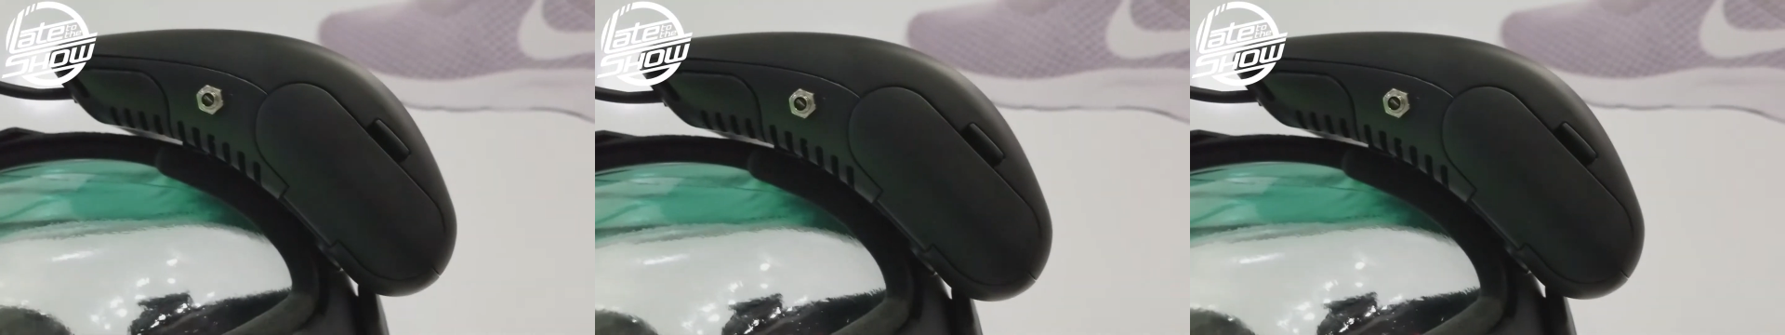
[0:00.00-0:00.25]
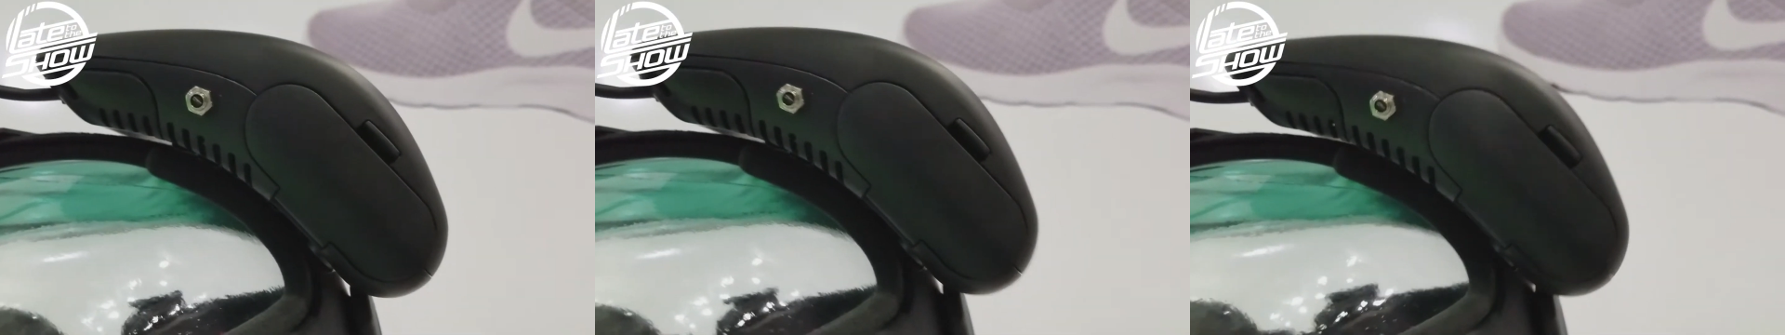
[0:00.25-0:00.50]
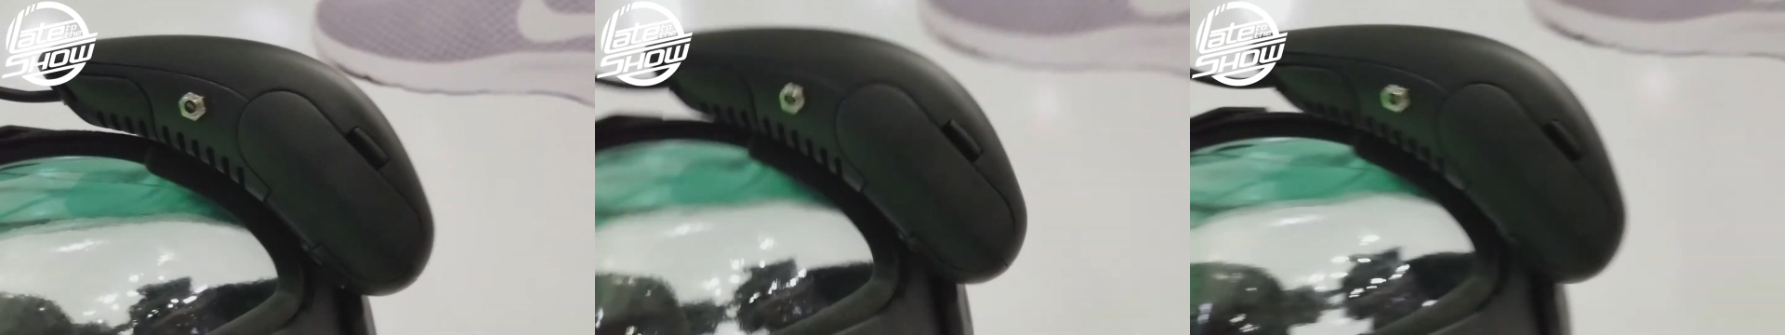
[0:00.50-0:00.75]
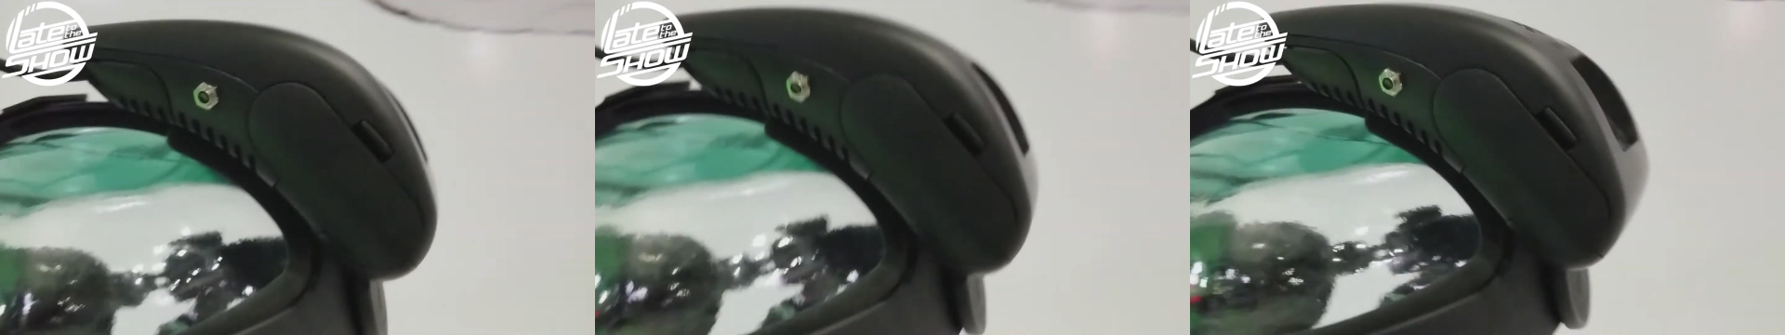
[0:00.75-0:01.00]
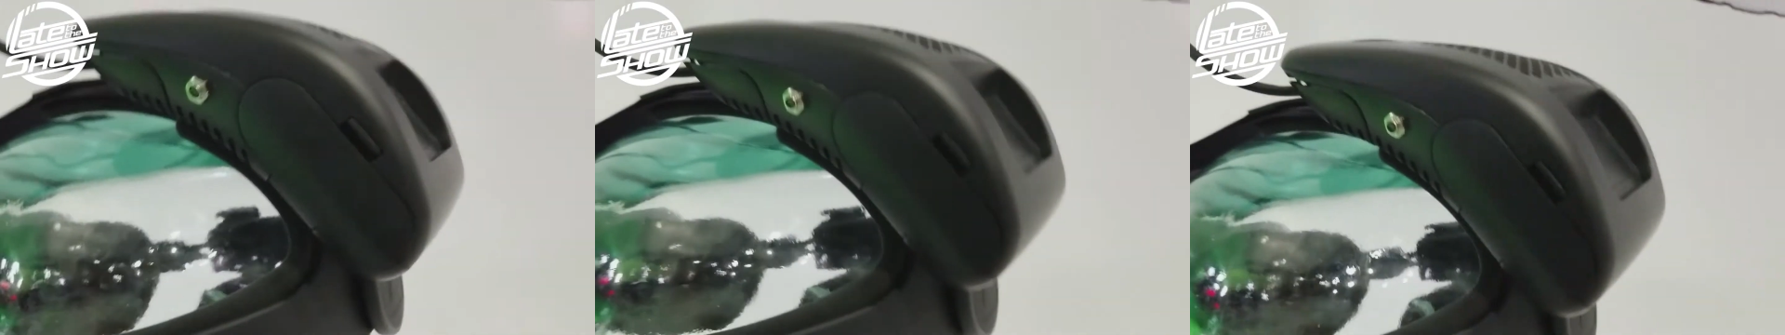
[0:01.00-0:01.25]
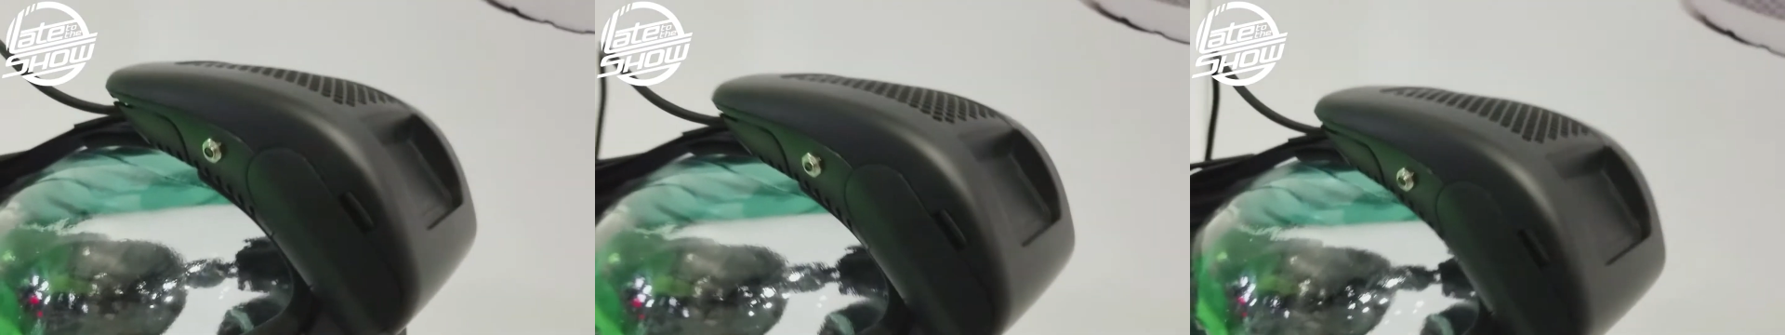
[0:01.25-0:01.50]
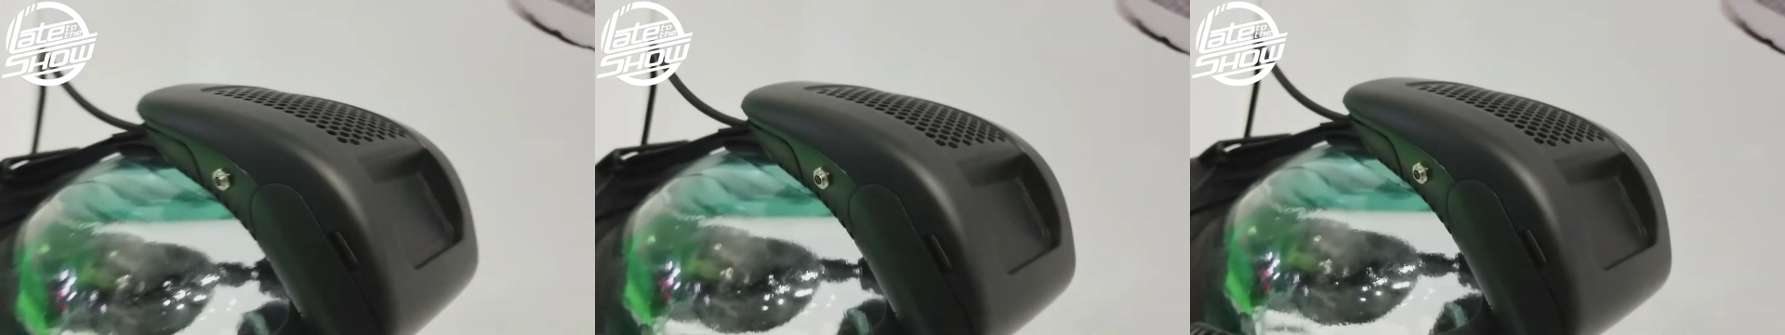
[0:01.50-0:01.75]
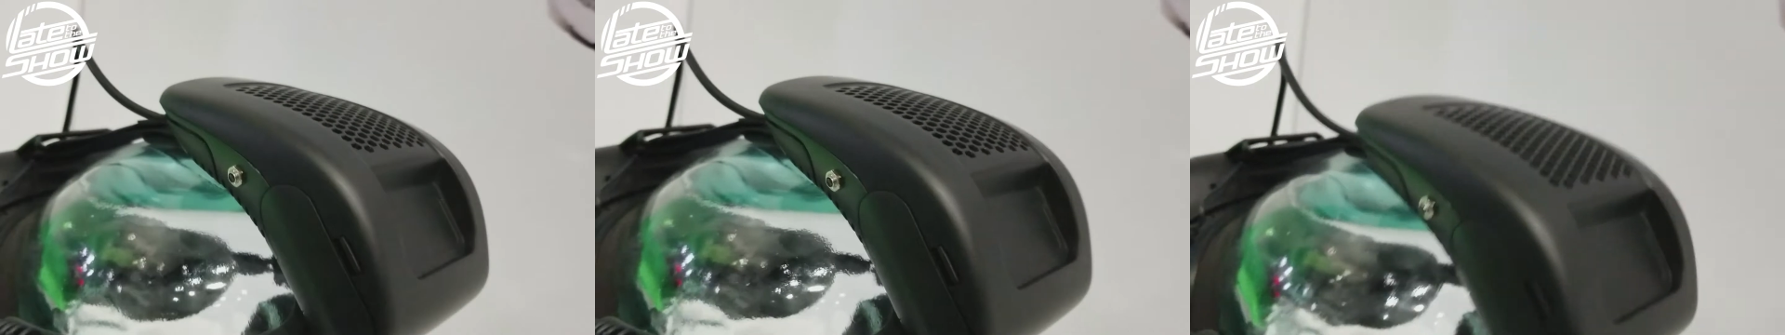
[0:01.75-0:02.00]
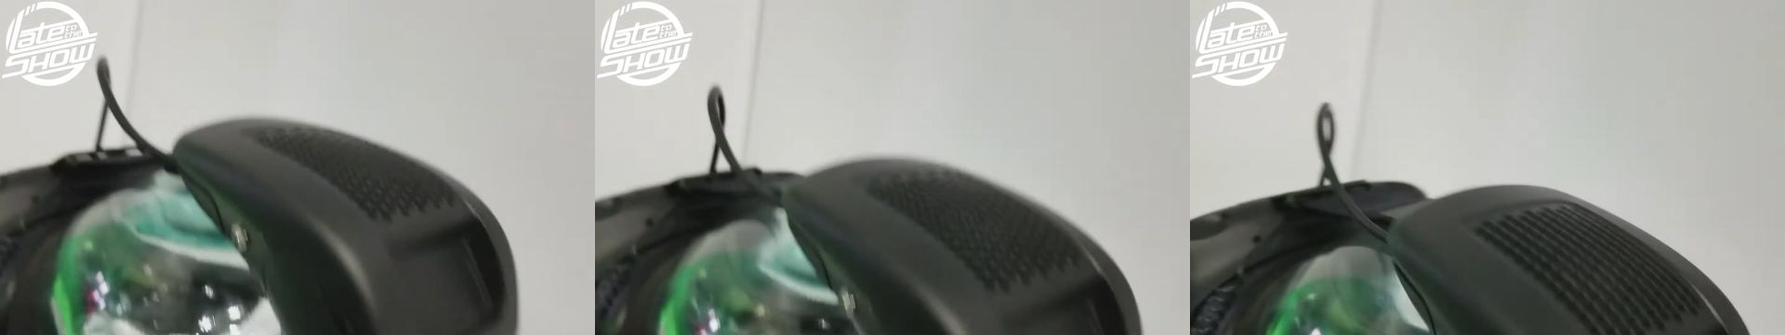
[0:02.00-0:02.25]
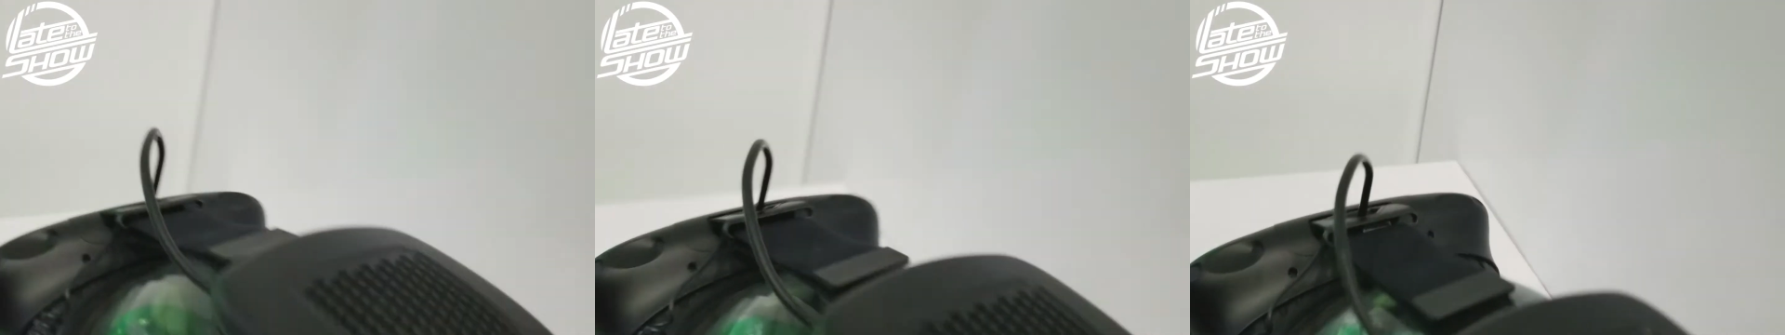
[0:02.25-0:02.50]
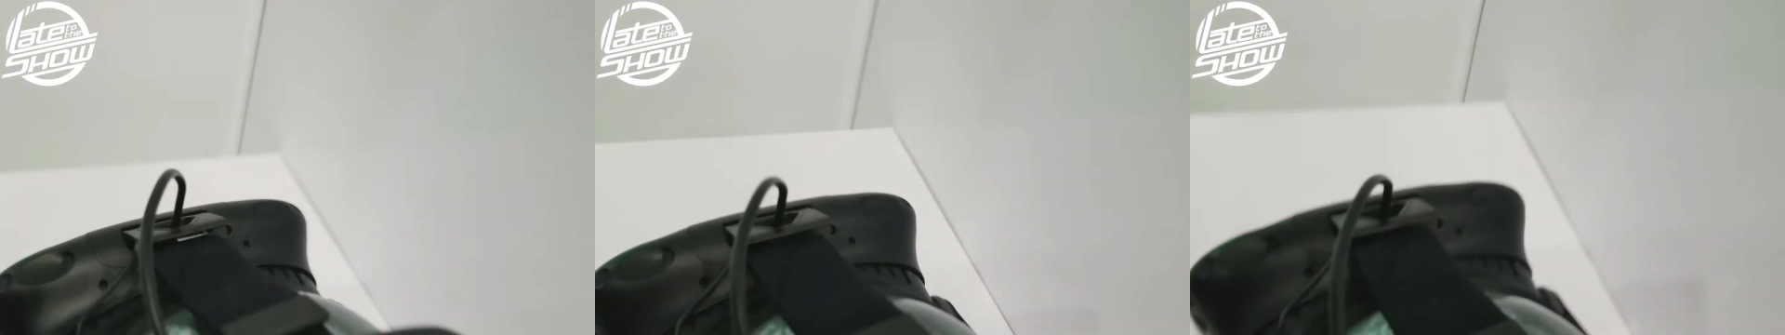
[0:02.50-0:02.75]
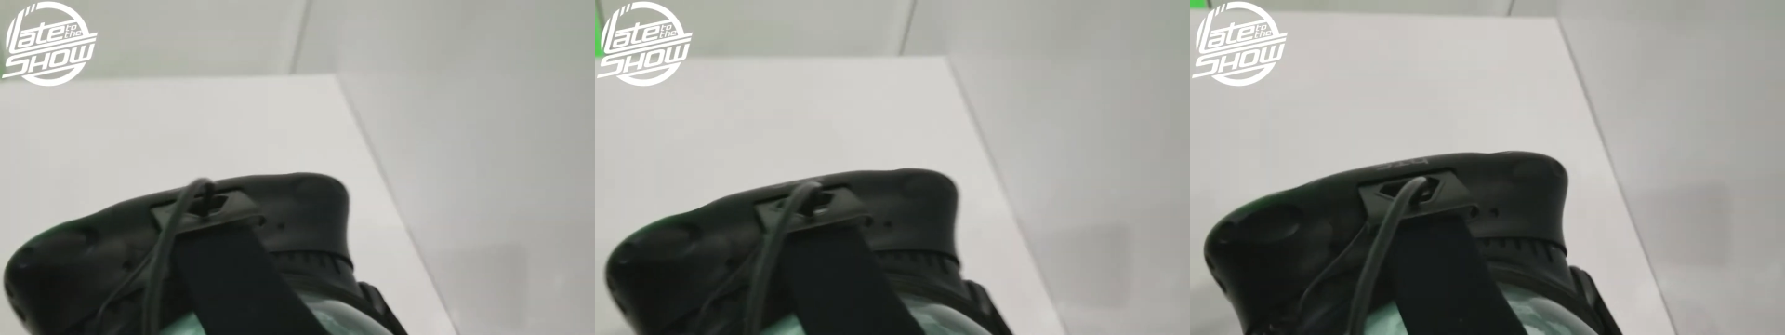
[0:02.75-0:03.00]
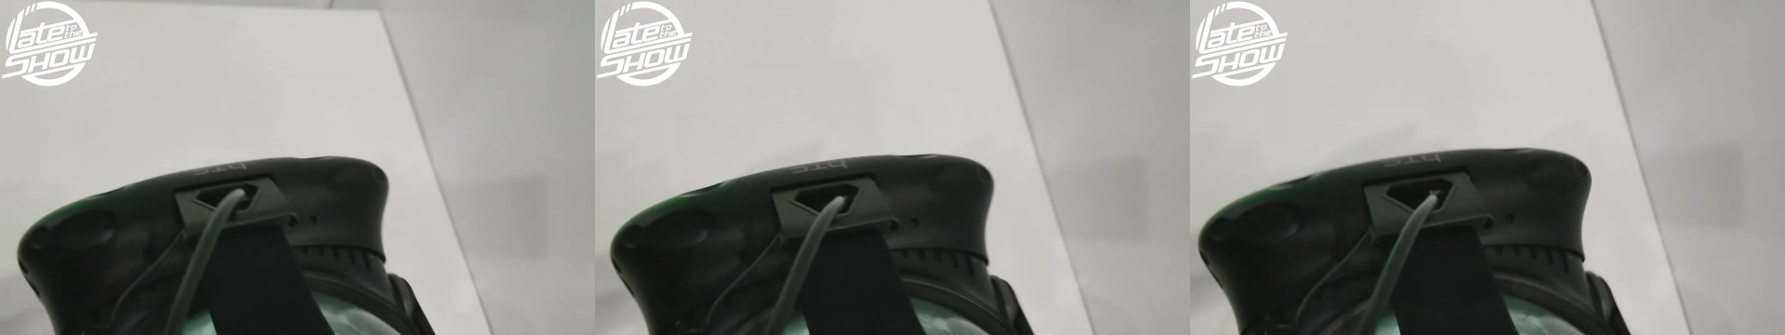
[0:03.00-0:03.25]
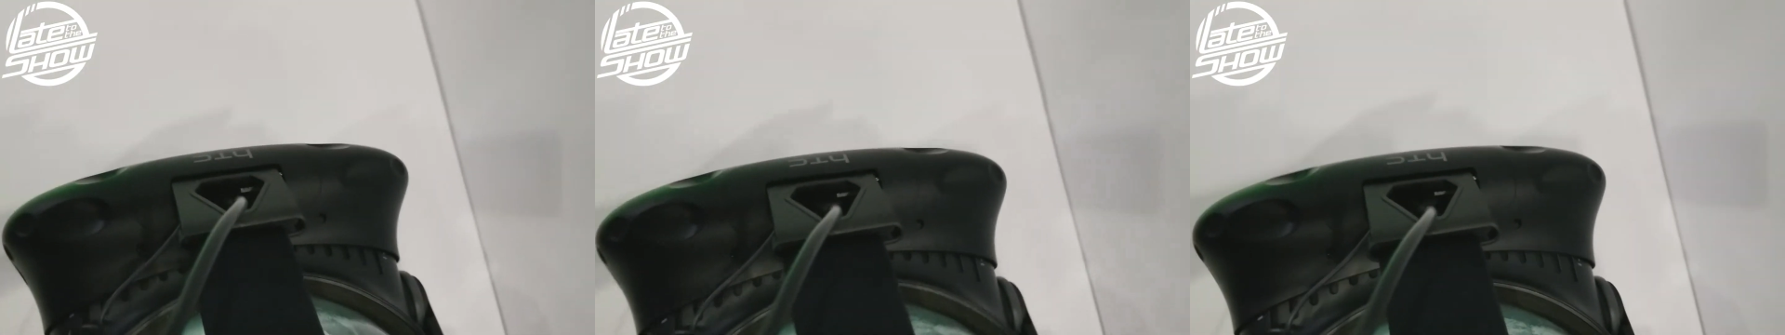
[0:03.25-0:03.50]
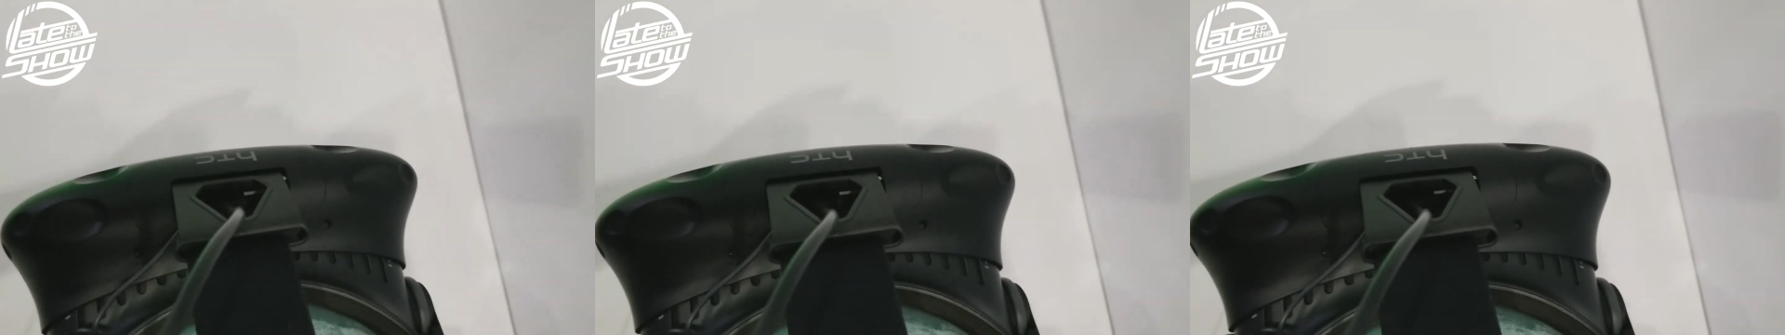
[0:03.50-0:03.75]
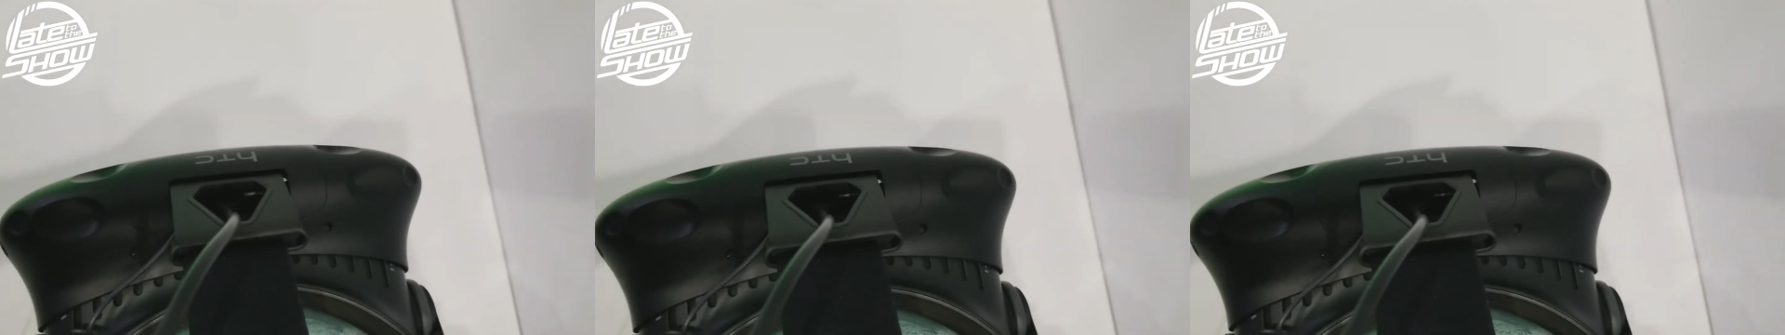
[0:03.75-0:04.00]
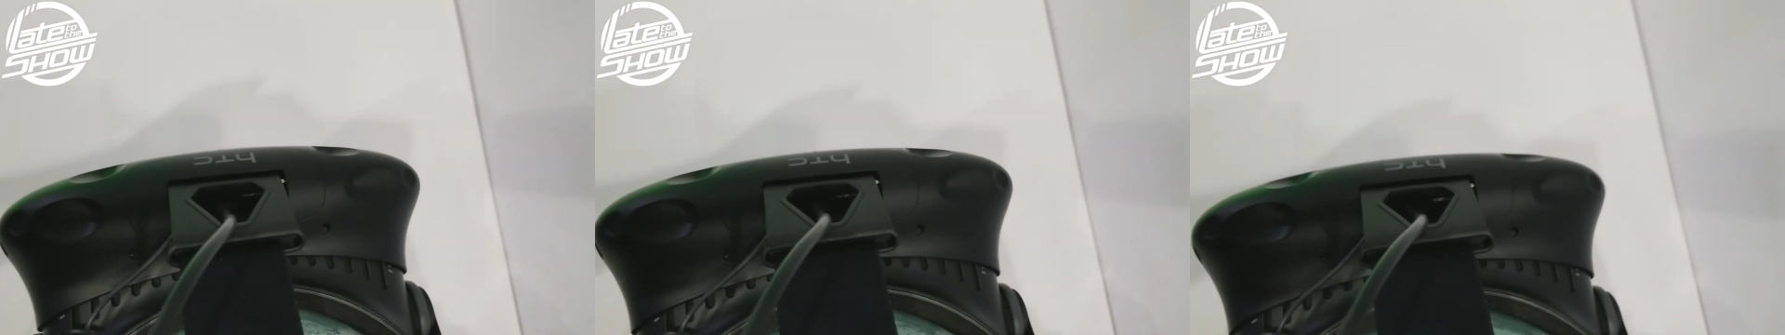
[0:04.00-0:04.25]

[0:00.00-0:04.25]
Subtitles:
(no speaker visible)